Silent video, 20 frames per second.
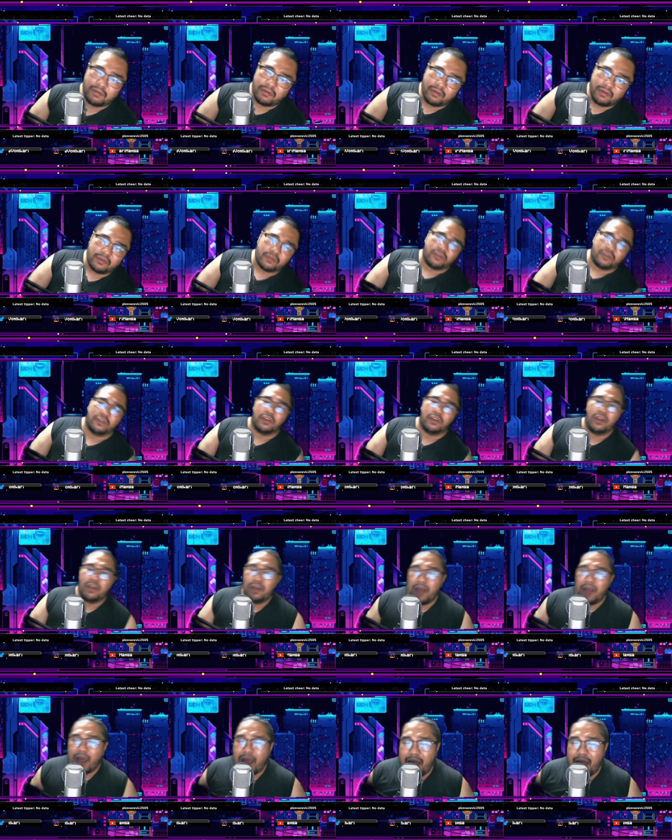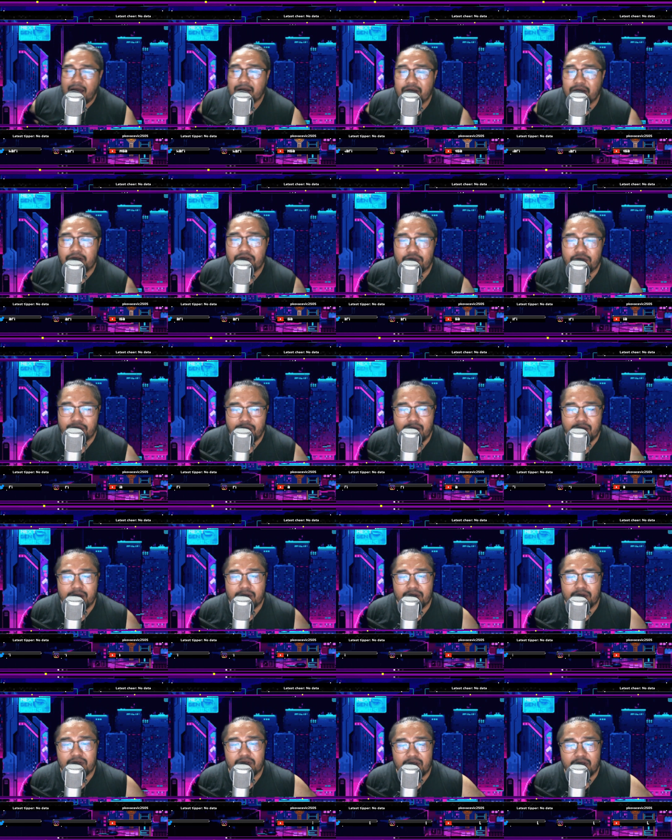still had the strength to
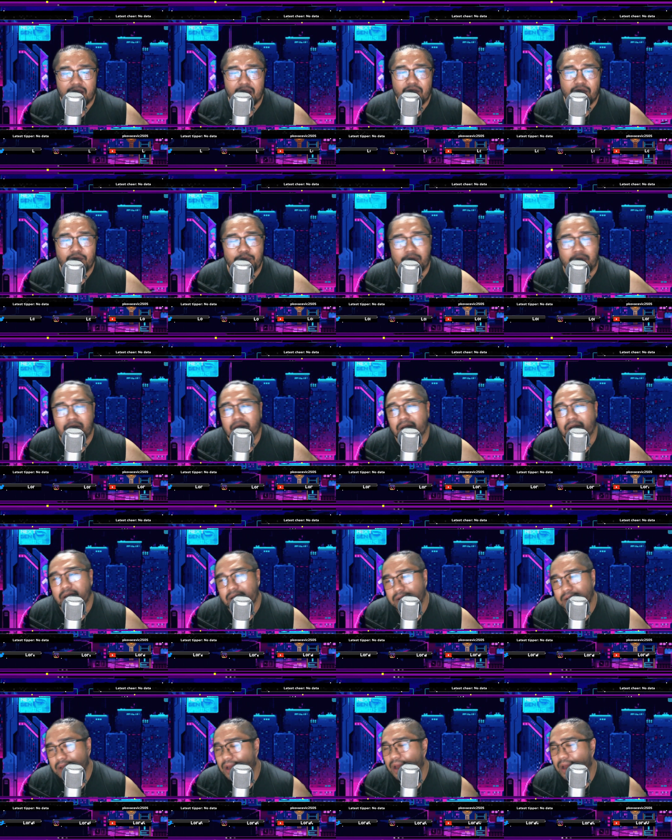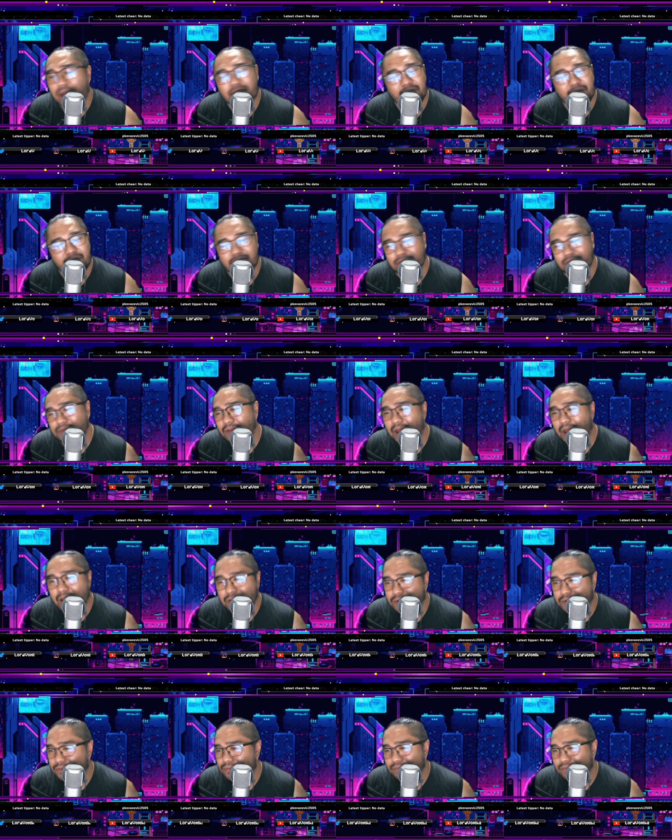save Bonney. That's that's.